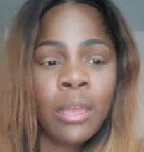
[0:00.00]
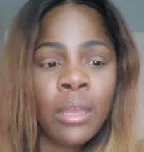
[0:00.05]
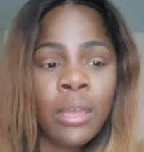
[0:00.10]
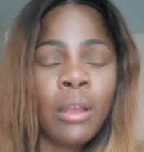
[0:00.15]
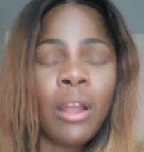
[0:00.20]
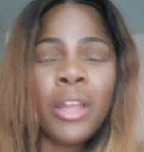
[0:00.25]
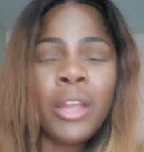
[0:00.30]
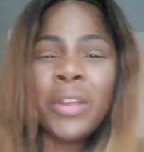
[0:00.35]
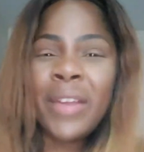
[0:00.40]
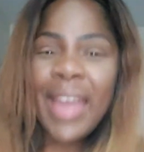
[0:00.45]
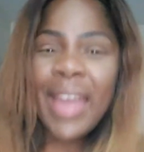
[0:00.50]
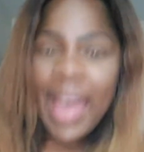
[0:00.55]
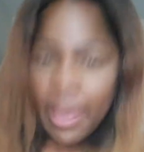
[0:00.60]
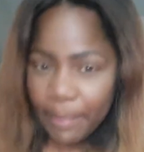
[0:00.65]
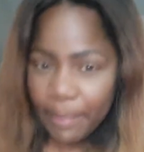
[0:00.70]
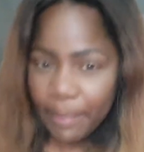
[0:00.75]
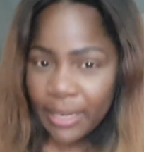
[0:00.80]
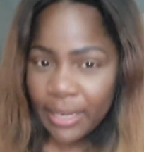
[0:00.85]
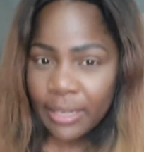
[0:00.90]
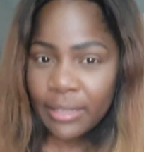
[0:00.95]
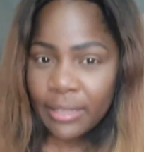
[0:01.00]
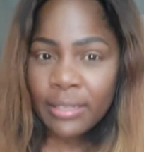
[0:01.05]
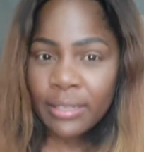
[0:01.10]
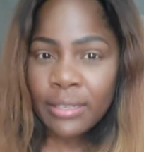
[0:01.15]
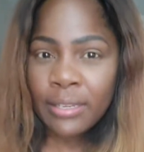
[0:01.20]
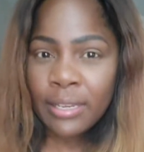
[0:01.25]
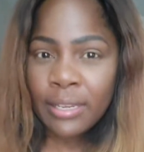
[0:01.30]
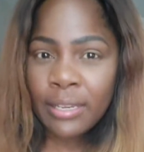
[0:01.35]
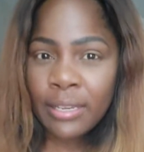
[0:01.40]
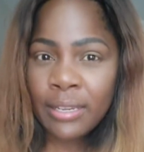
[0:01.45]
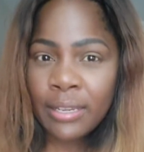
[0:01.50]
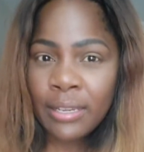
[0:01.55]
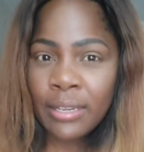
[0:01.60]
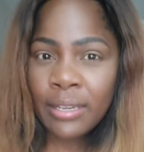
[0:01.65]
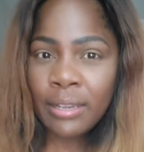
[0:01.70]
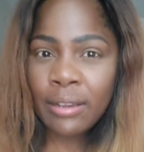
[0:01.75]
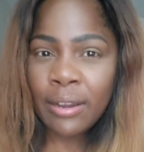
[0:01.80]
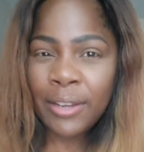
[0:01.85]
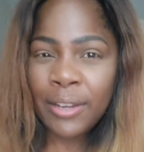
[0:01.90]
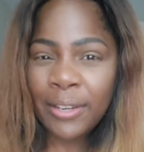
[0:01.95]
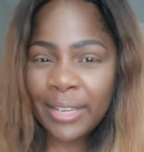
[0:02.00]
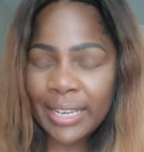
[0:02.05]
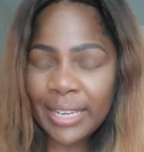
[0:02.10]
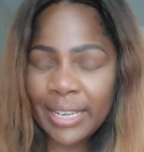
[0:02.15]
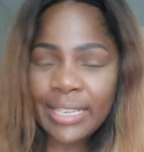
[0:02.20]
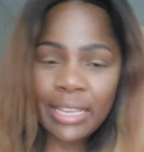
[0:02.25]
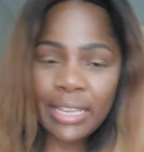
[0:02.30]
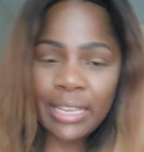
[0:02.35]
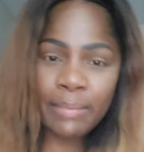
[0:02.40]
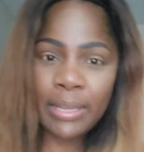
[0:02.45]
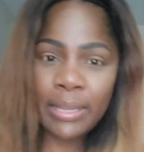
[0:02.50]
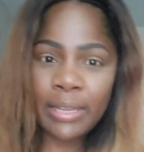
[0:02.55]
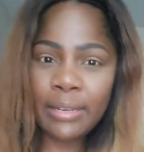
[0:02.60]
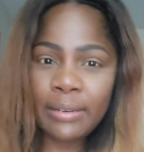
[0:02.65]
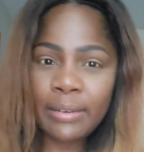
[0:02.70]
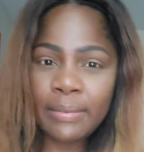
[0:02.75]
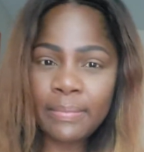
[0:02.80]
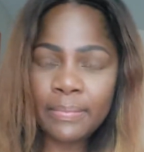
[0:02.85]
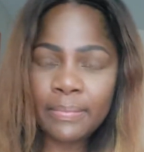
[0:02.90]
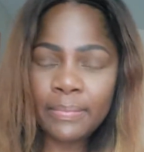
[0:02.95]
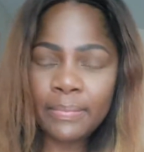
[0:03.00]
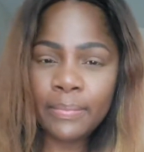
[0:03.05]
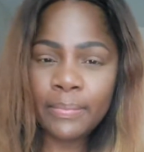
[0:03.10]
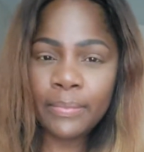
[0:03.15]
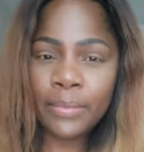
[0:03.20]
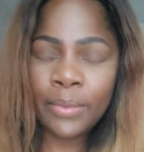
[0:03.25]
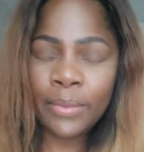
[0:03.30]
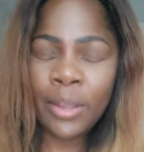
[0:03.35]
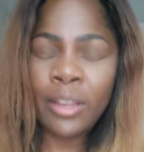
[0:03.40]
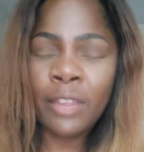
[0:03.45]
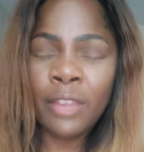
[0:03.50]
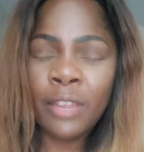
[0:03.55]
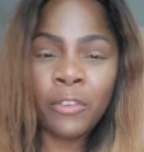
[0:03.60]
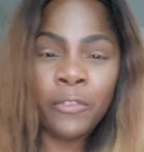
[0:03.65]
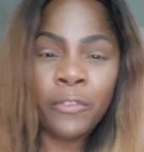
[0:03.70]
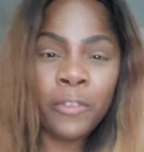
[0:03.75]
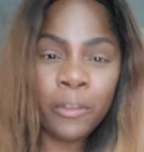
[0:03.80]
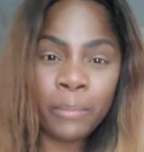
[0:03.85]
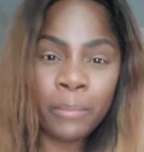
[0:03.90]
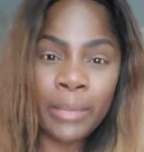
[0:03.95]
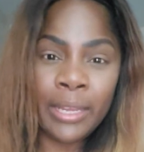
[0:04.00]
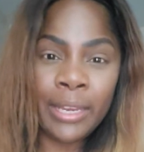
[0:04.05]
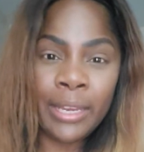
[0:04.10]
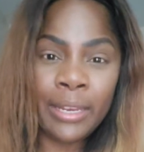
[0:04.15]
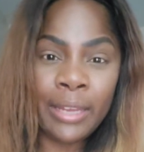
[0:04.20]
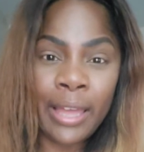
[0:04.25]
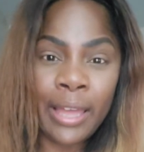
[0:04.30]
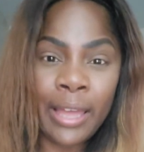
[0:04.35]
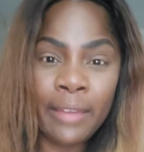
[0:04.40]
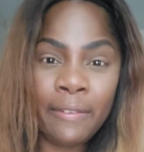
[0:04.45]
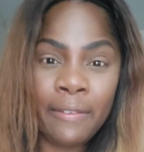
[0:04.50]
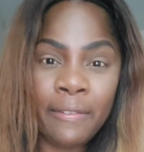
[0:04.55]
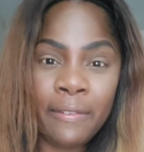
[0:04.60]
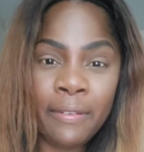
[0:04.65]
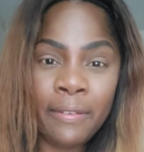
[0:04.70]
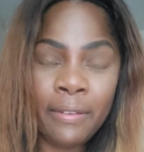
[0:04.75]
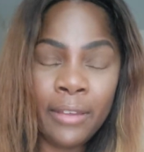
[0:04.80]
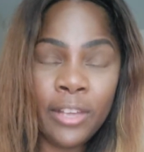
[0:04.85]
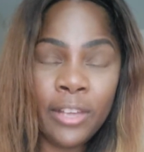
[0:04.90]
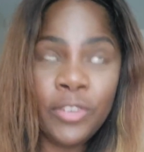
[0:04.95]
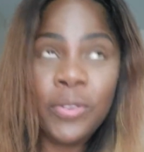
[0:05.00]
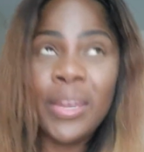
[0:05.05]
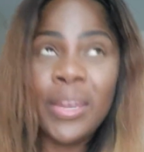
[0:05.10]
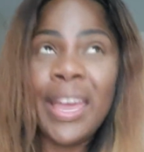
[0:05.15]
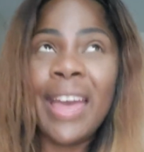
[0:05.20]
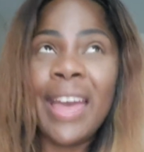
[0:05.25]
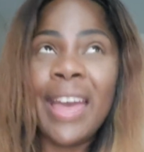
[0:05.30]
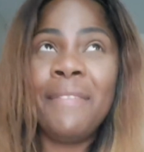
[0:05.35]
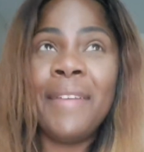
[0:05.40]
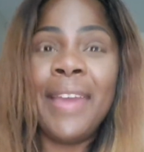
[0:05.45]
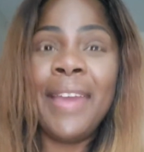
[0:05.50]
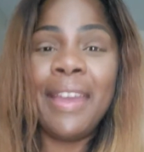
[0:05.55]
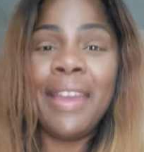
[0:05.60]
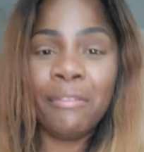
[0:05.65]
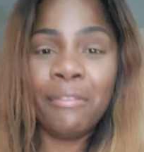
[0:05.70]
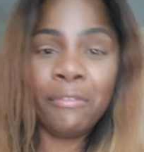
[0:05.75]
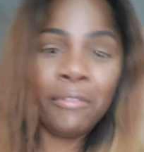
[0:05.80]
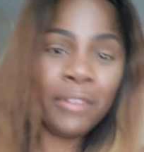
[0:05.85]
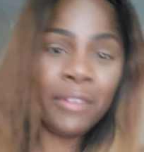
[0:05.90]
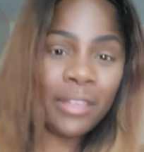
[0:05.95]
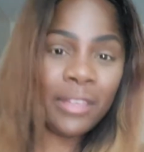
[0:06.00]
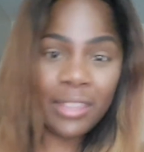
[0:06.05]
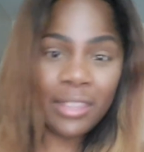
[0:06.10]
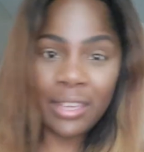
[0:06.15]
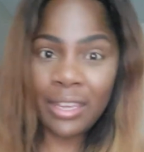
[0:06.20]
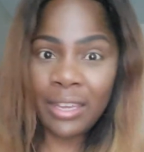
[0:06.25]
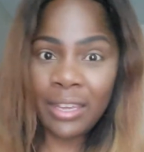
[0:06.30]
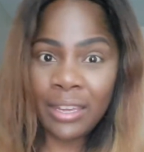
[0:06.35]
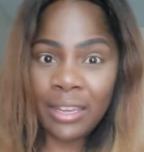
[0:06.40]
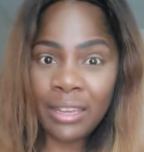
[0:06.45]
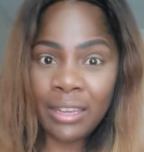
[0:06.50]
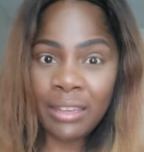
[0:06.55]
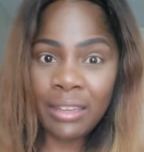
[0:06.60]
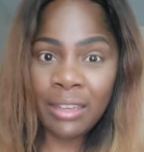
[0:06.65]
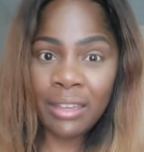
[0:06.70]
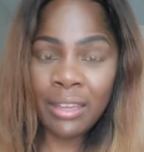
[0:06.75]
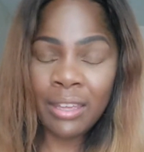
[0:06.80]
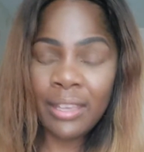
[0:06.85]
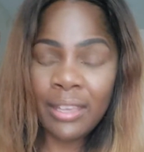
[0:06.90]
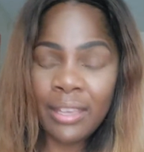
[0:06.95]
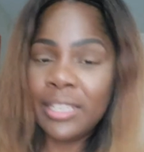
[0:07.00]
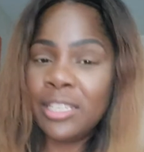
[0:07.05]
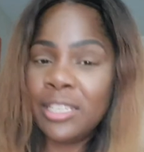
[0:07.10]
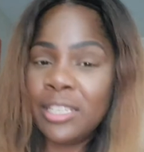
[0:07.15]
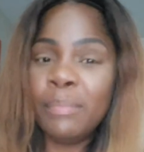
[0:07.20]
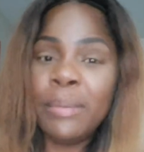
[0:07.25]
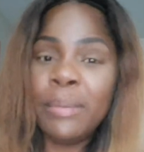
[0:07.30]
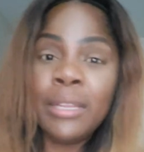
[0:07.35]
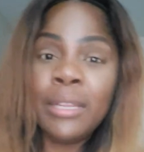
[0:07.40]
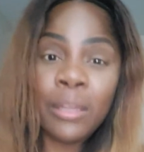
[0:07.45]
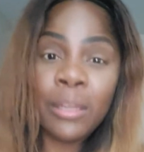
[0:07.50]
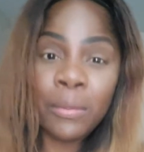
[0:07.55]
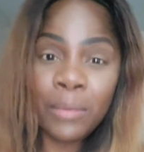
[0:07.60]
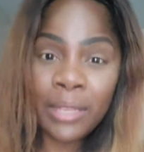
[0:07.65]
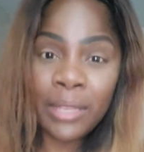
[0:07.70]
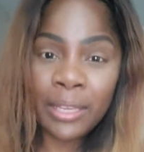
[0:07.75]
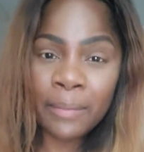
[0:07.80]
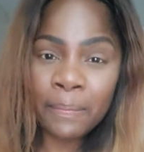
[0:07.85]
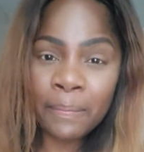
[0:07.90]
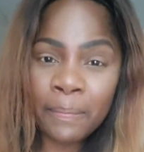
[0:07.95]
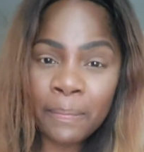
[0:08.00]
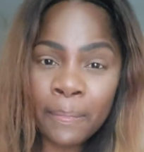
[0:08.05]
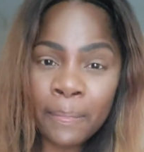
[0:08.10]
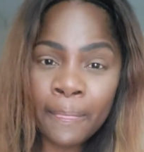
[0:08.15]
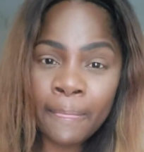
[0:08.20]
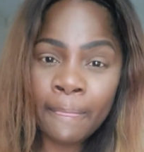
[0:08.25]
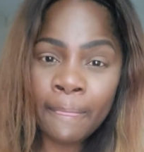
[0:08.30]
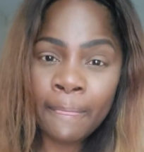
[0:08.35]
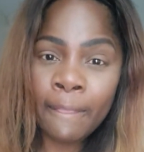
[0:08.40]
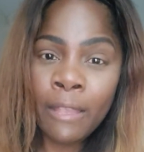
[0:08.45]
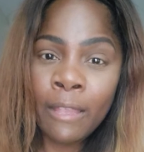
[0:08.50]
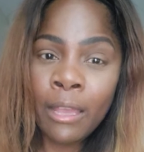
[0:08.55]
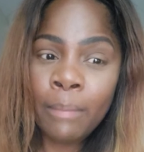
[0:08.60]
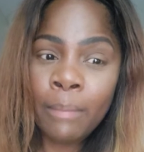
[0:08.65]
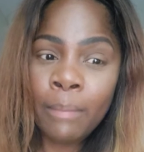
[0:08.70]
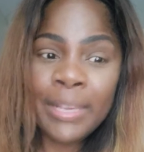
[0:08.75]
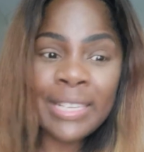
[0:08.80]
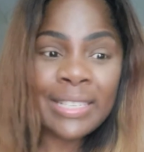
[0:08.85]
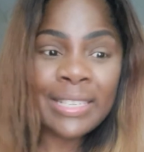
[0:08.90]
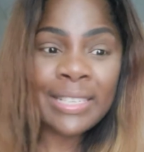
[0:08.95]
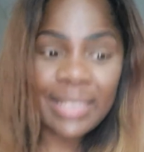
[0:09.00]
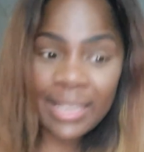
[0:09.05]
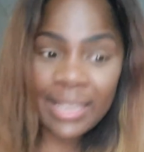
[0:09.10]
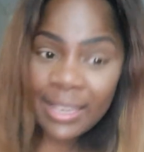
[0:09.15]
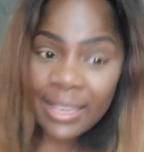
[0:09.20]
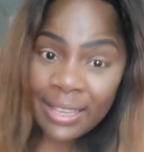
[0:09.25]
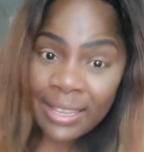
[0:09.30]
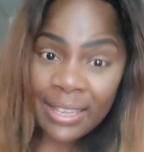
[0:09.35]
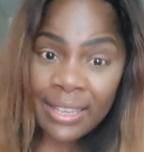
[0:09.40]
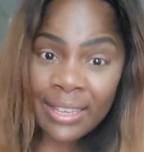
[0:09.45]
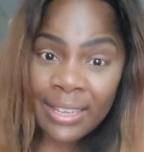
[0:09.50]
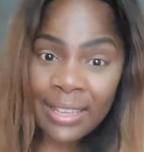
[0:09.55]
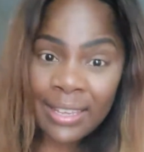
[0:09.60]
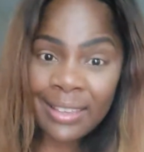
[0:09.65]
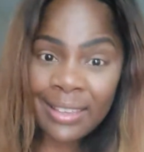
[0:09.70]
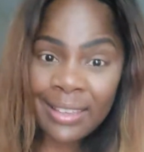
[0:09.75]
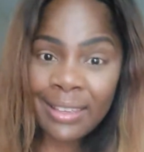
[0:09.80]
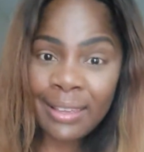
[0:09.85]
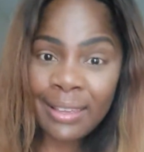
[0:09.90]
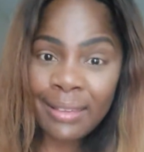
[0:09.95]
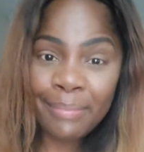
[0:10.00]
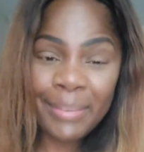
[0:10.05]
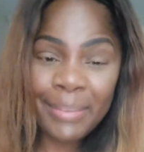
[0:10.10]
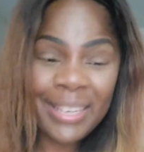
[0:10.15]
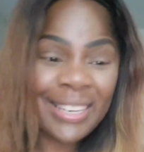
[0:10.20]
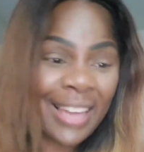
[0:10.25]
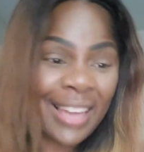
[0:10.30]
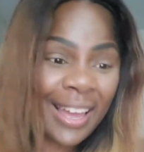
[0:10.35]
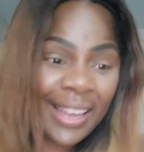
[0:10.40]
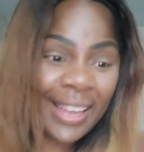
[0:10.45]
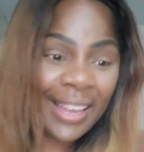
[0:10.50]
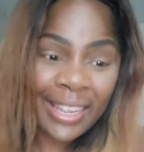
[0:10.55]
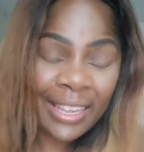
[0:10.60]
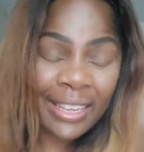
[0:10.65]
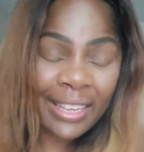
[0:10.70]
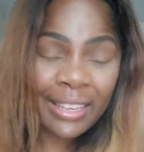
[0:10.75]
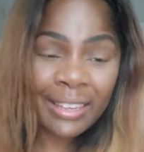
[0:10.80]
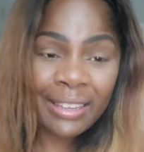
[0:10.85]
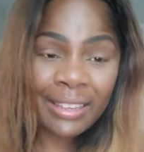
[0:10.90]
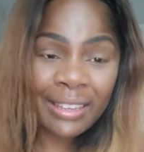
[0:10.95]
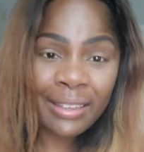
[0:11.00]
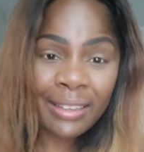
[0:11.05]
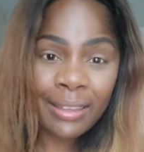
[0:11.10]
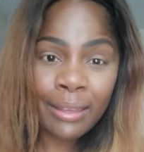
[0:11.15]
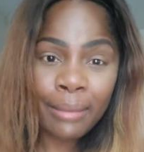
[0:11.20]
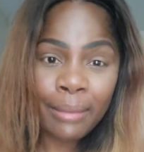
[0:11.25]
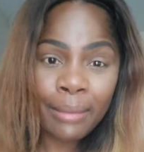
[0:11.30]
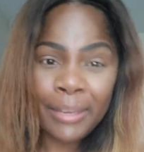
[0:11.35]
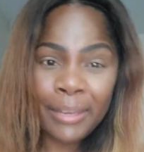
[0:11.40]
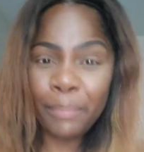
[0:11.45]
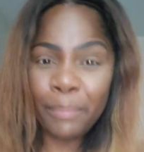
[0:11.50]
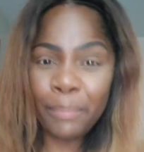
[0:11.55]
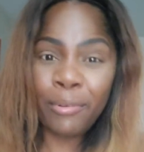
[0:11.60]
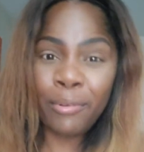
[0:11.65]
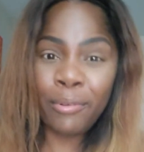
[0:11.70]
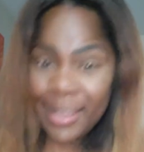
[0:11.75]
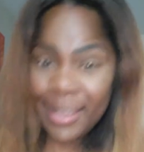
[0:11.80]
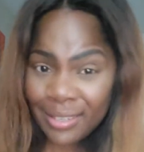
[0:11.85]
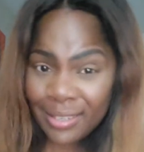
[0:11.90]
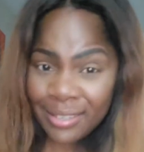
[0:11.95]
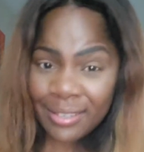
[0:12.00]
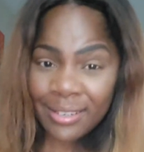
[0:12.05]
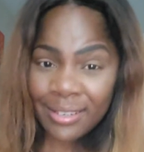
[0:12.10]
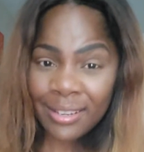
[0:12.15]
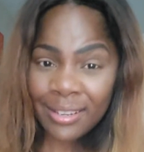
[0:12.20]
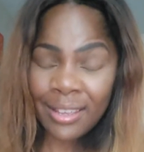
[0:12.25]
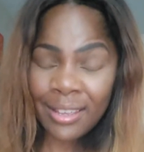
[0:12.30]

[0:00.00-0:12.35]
or your happiness, or your contentment, or your fulfillment in life. Because you can have everything and still be lonely, be sick, be dying, be depressed.